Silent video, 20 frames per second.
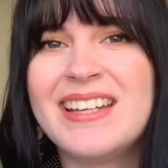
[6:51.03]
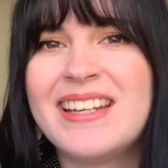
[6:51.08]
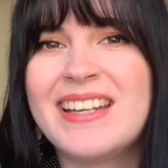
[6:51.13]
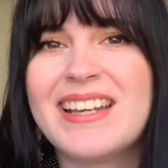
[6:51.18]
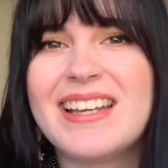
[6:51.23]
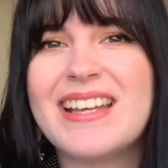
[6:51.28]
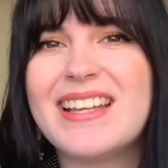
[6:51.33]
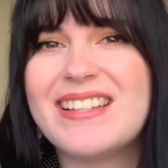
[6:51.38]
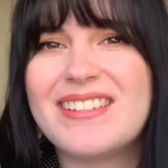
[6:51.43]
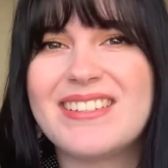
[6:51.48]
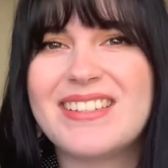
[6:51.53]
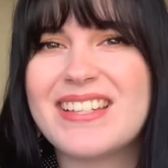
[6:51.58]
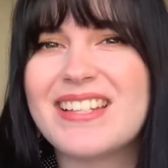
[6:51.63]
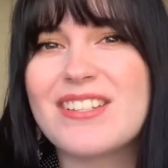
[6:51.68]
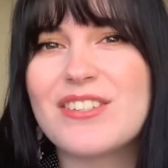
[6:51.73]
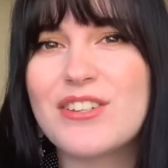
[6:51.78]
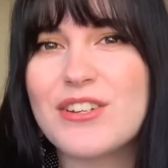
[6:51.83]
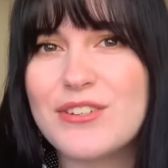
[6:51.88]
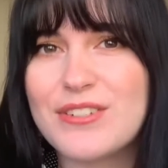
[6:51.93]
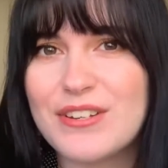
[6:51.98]

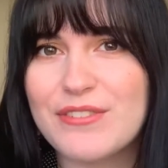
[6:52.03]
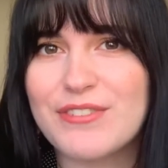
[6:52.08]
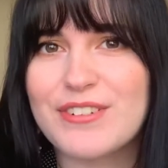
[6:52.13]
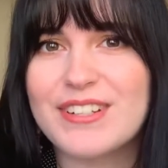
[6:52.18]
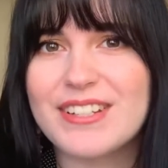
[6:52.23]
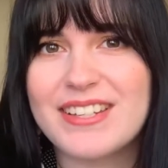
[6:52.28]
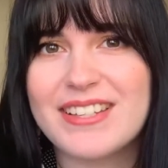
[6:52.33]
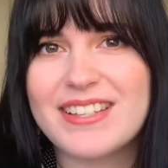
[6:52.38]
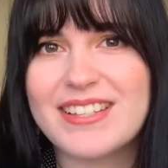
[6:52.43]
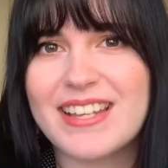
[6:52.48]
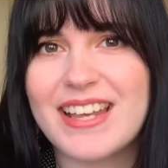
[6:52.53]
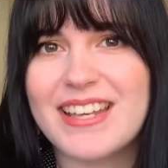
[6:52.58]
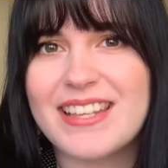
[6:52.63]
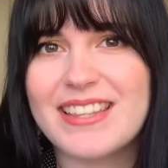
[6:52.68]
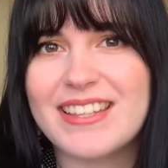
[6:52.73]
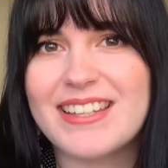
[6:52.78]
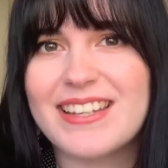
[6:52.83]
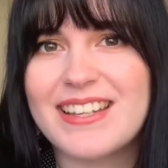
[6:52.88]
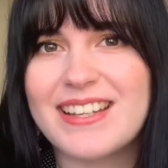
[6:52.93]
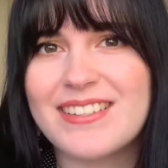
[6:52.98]
It's too different to say
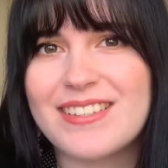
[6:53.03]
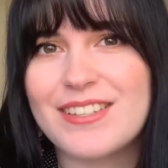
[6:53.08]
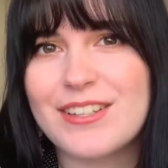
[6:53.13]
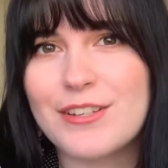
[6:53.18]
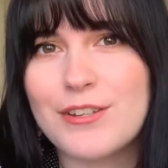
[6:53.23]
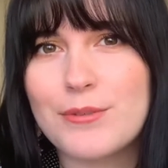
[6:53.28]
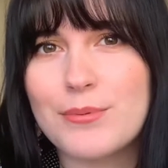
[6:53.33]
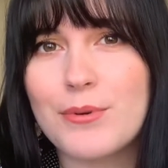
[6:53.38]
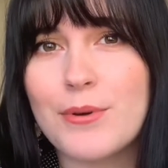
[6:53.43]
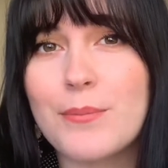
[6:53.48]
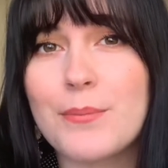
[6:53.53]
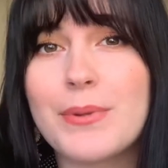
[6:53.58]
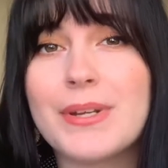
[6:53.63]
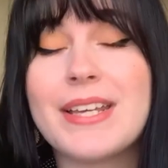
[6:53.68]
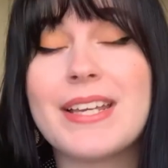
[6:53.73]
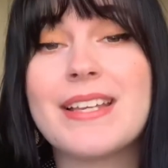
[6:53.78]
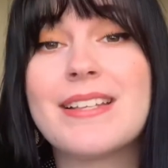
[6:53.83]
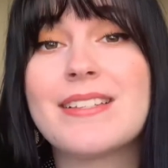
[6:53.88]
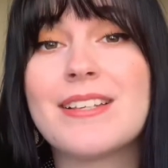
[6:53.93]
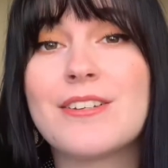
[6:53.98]
that it's a good one, but
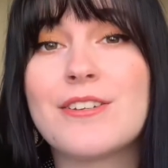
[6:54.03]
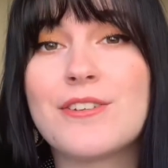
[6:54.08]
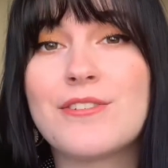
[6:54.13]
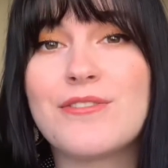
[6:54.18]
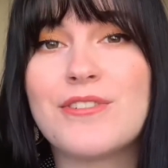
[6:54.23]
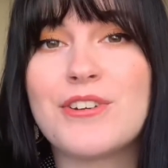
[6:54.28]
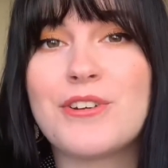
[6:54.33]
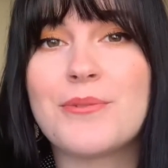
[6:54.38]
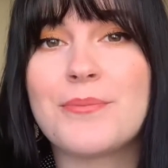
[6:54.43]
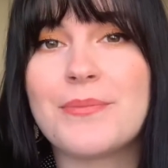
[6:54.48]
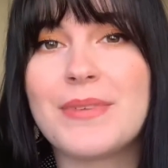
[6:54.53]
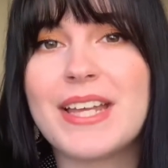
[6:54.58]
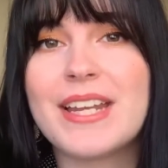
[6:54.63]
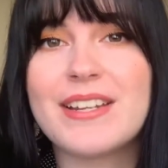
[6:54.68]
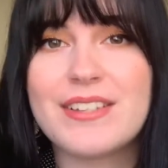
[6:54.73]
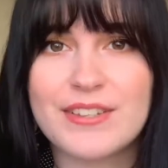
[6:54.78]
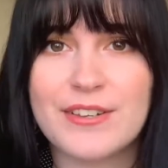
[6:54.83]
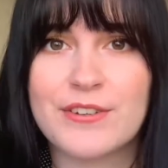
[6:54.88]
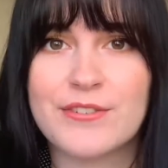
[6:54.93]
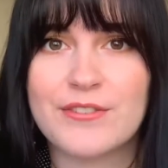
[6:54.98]
it is a good film in
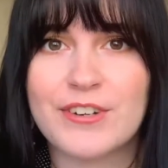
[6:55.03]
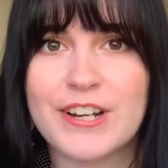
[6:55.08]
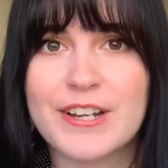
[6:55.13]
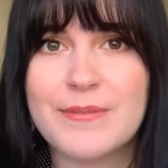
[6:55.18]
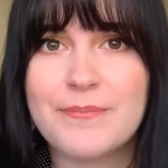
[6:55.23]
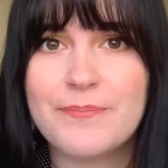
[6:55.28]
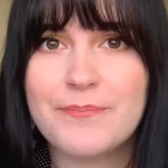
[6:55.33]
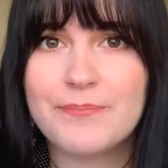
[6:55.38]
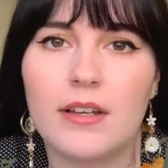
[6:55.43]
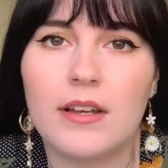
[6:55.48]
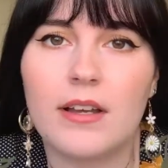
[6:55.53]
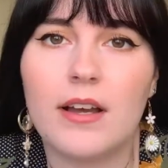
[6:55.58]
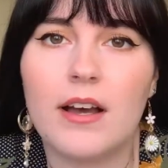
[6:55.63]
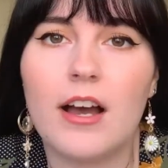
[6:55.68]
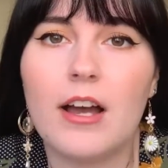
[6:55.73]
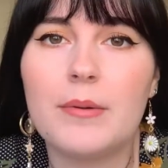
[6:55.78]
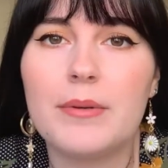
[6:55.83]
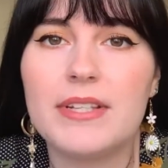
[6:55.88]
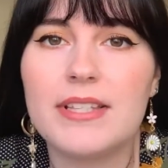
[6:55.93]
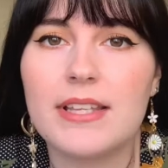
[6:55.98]
its own right.
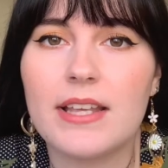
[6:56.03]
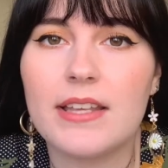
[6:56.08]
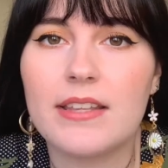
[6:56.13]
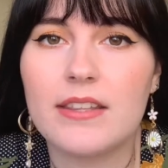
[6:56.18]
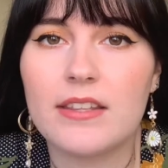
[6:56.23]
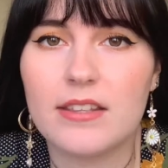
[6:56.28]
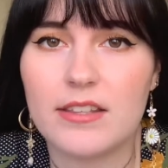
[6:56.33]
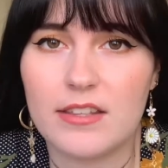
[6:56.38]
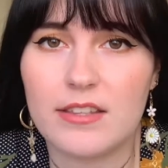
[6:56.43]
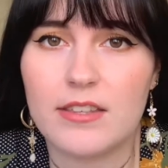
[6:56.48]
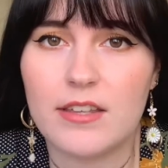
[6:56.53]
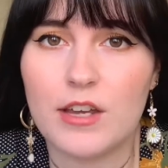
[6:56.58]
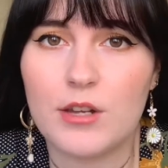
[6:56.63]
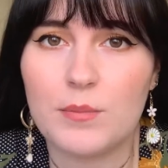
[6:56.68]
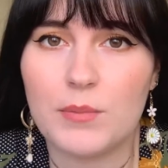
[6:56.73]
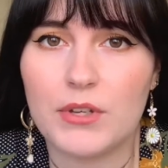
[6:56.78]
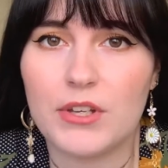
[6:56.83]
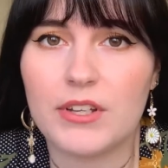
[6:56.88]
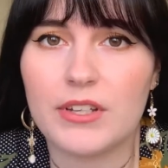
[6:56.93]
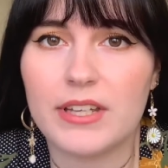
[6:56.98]
I would say that the
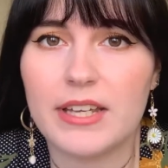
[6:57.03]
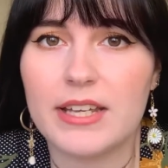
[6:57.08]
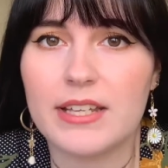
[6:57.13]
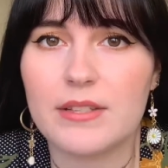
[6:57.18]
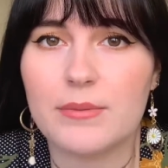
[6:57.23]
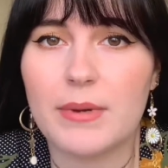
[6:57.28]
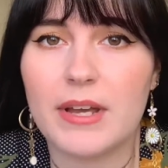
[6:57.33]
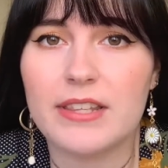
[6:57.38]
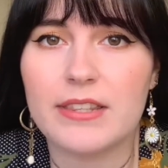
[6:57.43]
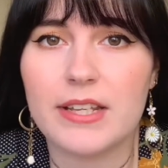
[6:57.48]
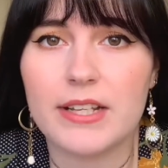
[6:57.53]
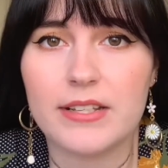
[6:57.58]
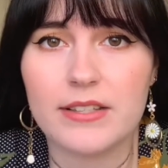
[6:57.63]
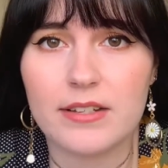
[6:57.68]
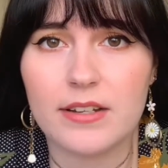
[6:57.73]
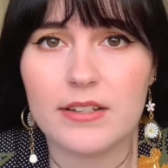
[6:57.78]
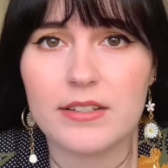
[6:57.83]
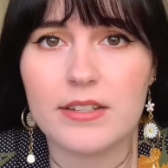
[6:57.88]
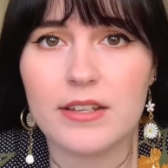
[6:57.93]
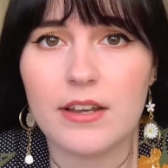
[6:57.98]
third book is where things
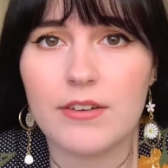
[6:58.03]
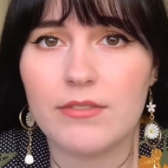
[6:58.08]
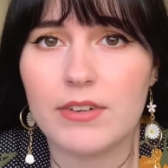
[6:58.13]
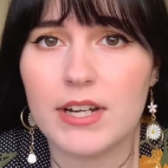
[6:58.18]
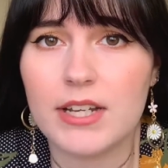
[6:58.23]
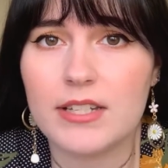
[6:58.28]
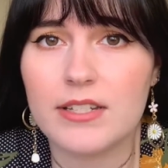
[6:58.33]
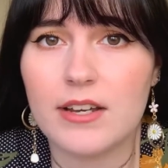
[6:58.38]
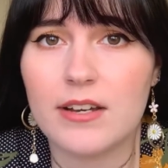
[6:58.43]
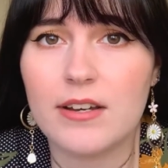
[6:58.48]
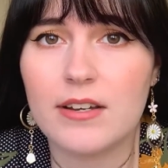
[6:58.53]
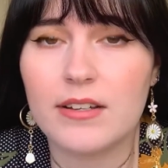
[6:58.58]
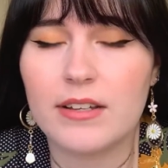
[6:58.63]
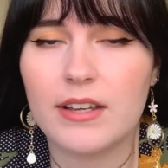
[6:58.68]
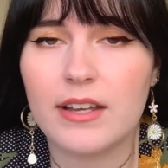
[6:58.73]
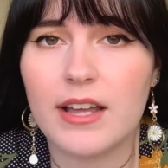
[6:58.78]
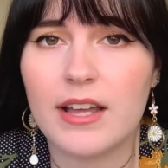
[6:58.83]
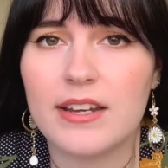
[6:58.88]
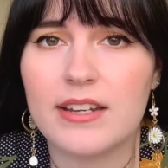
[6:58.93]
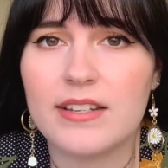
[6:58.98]
start to get really dark,
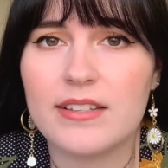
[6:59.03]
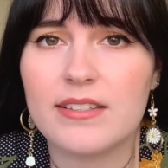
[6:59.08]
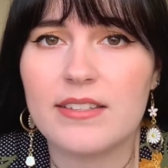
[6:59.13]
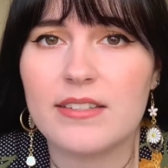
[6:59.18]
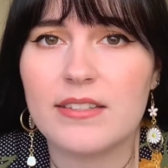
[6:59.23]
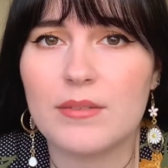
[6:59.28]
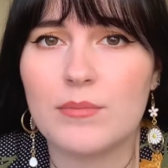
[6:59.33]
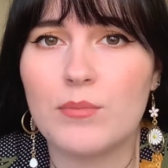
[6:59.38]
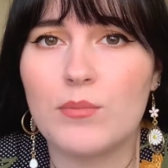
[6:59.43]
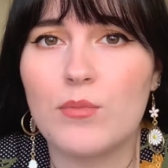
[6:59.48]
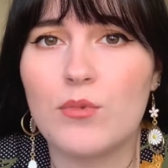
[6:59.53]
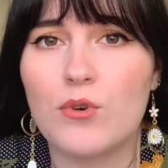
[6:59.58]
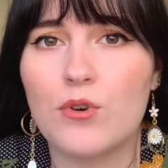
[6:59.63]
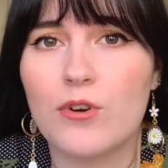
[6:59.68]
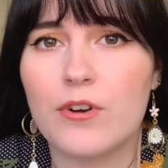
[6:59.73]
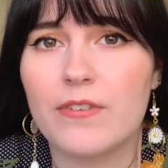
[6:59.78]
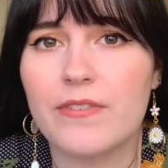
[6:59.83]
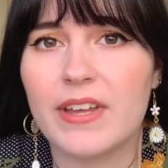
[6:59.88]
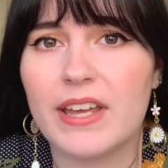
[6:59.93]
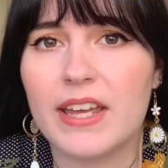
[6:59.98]
and it's
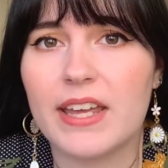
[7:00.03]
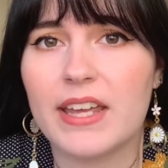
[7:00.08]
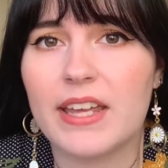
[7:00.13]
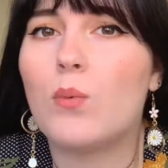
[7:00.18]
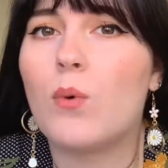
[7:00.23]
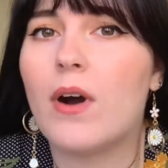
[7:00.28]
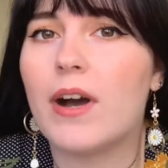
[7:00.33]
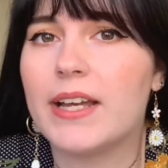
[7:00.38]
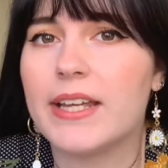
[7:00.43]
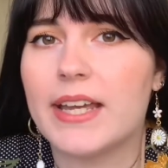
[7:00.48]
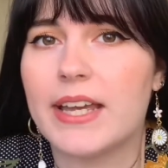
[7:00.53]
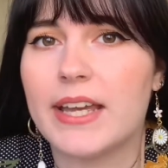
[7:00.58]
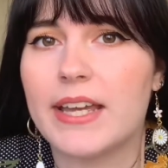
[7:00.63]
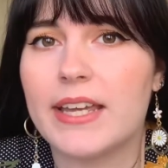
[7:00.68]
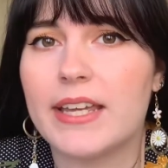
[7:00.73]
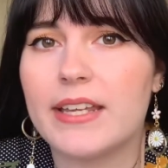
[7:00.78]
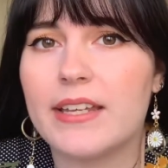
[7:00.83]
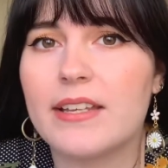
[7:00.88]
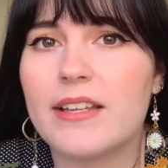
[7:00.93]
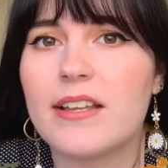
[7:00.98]
more of a
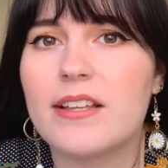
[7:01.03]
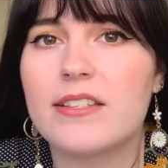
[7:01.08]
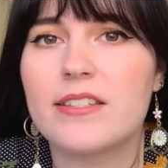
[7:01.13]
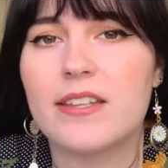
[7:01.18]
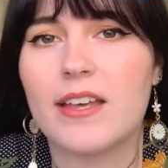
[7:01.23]
YA to